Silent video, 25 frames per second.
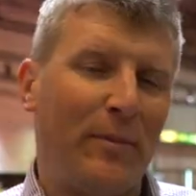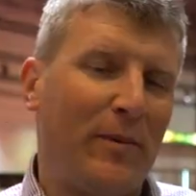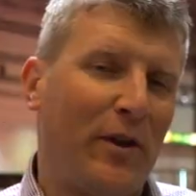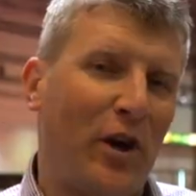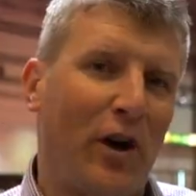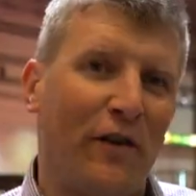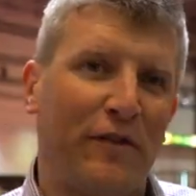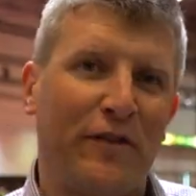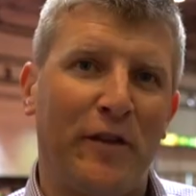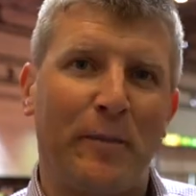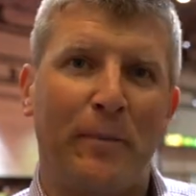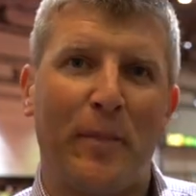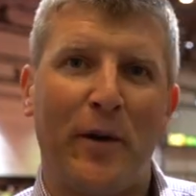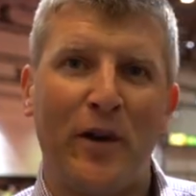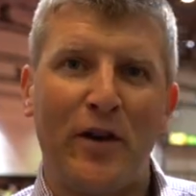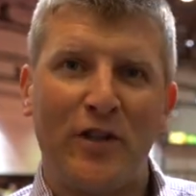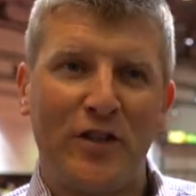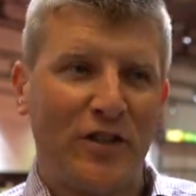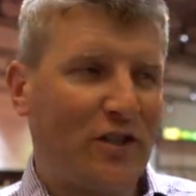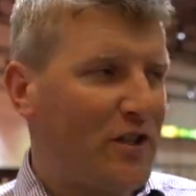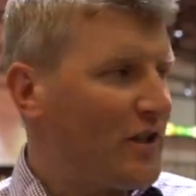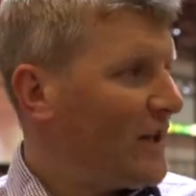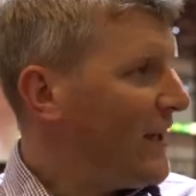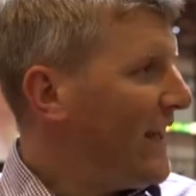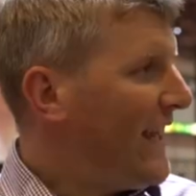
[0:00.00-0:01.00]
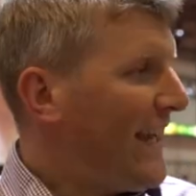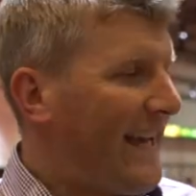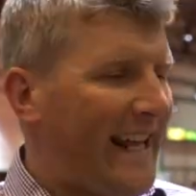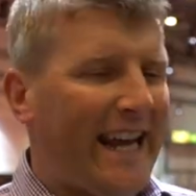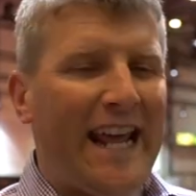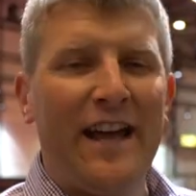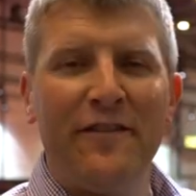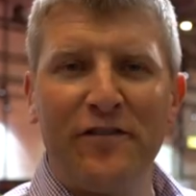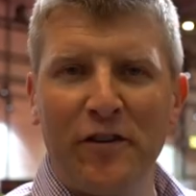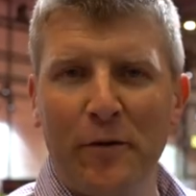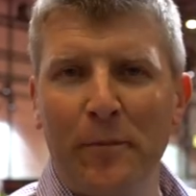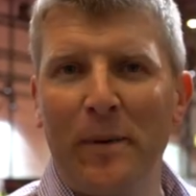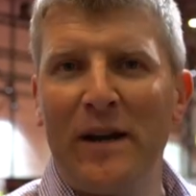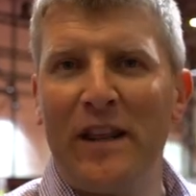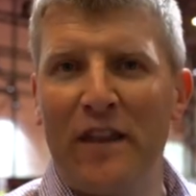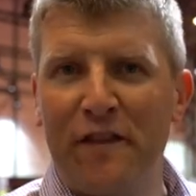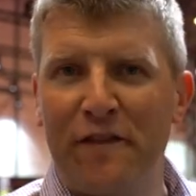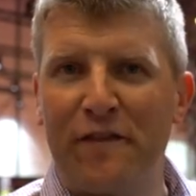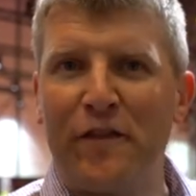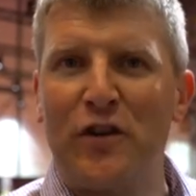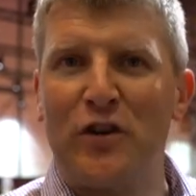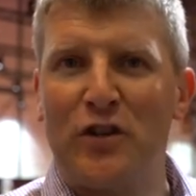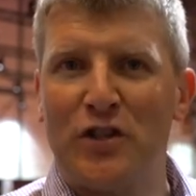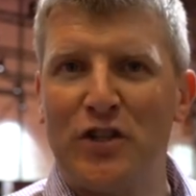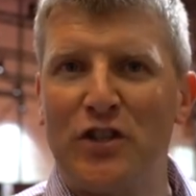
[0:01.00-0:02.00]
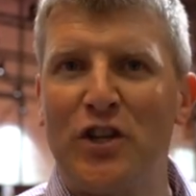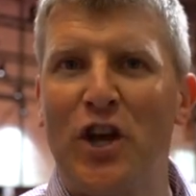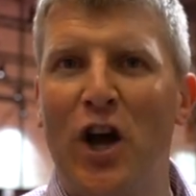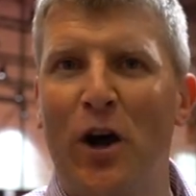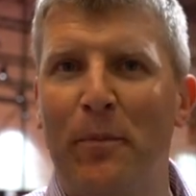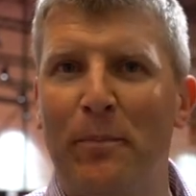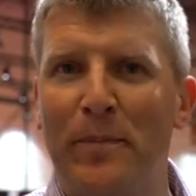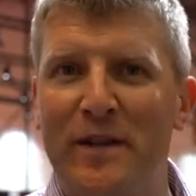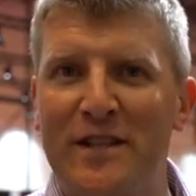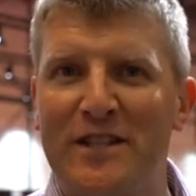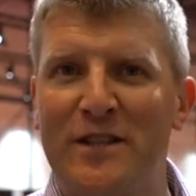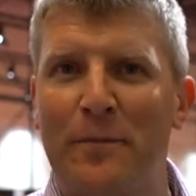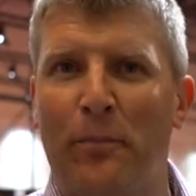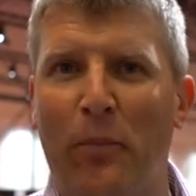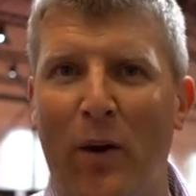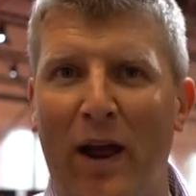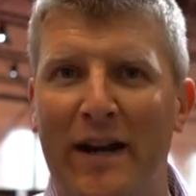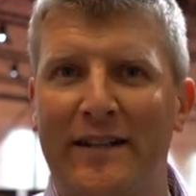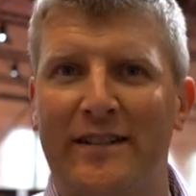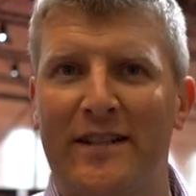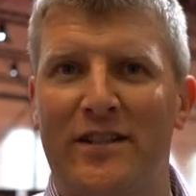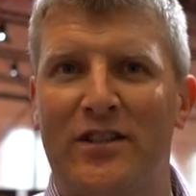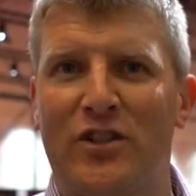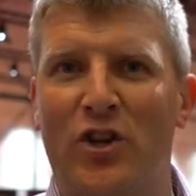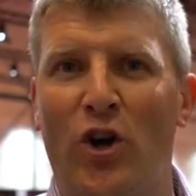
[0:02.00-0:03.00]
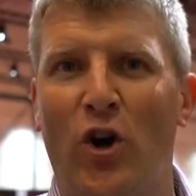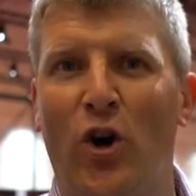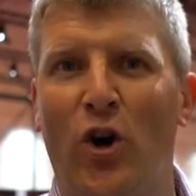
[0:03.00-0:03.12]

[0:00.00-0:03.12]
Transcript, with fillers: coming off the bus, inevitably the first stop is the practice